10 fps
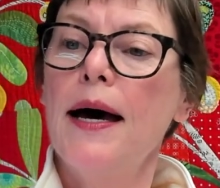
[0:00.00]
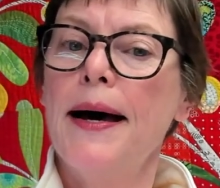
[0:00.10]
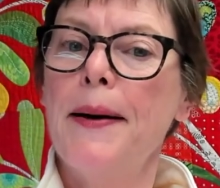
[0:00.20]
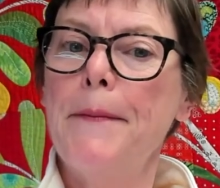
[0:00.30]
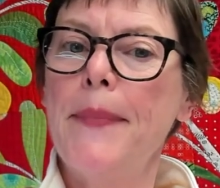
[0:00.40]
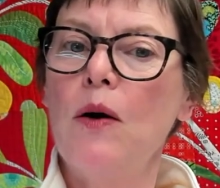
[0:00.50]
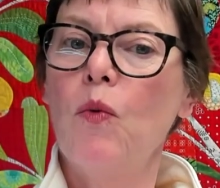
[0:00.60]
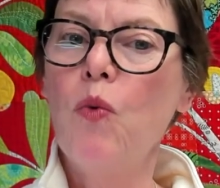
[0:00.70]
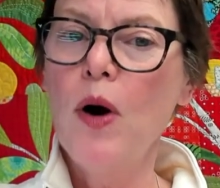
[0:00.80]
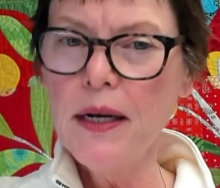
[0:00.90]
Um,
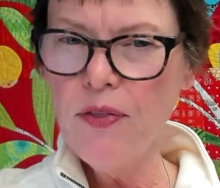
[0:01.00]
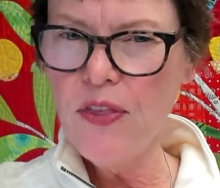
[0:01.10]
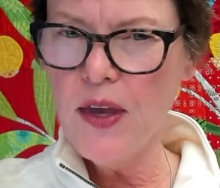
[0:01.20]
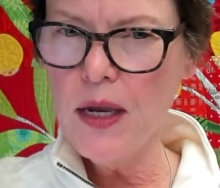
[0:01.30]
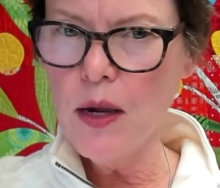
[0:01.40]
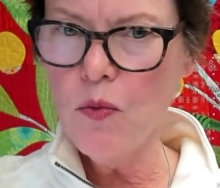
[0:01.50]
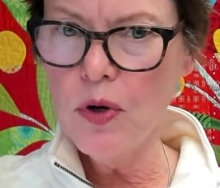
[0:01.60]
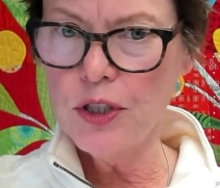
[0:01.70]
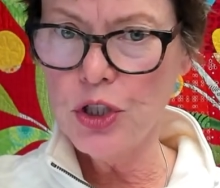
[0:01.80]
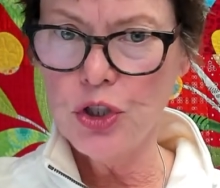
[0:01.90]
one thing I
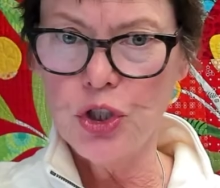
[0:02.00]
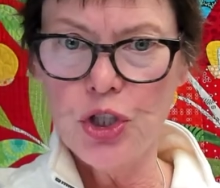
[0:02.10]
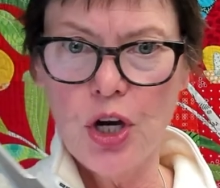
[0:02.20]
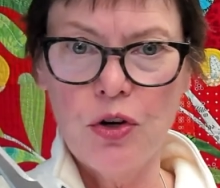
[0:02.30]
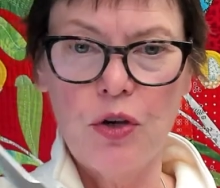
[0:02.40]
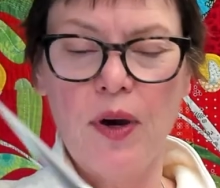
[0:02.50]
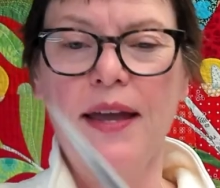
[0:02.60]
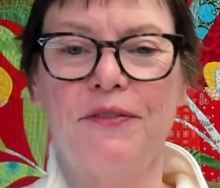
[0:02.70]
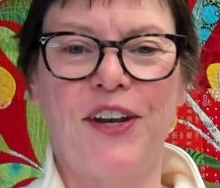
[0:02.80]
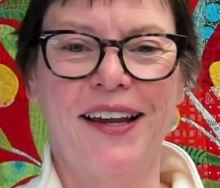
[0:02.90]
want to show you,
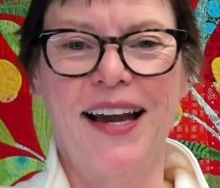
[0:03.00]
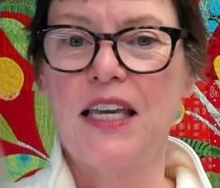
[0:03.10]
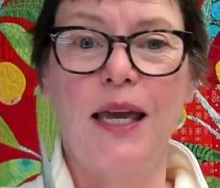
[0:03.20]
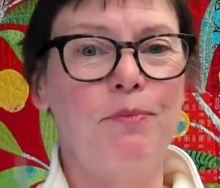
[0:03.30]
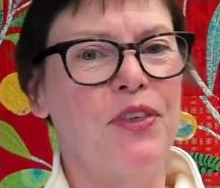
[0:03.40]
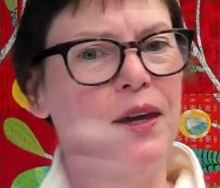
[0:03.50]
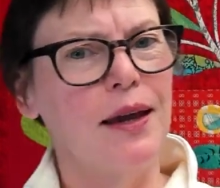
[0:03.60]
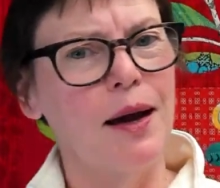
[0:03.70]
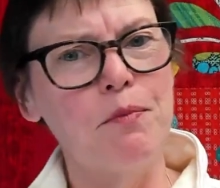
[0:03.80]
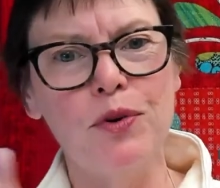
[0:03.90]
I, to, I, keep
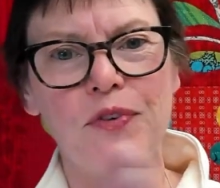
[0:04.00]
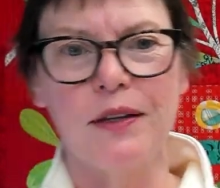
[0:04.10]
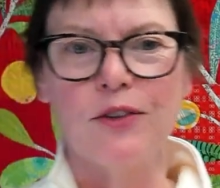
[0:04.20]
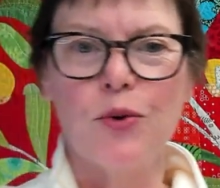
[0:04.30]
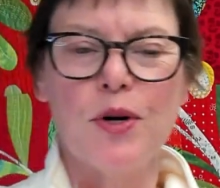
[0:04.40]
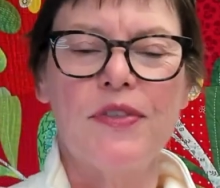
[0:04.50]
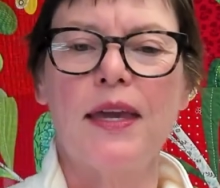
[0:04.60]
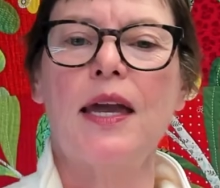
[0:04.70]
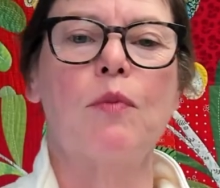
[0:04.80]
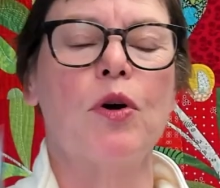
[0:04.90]
thinking I'm moving toward the
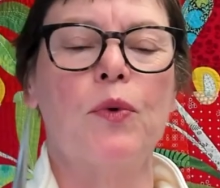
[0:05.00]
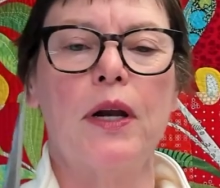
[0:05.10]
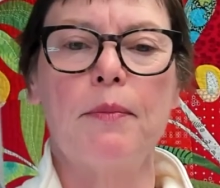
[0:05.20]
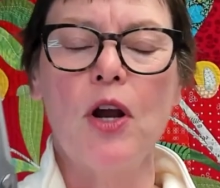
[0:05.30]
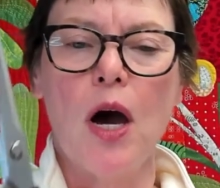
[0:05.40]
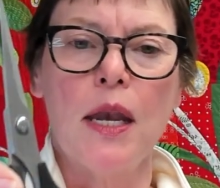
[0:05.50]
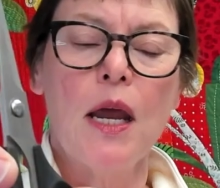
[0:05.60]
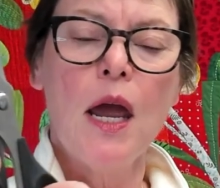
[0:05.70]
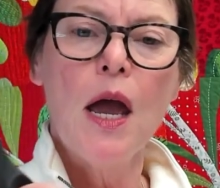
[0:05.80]
camera when I'm not.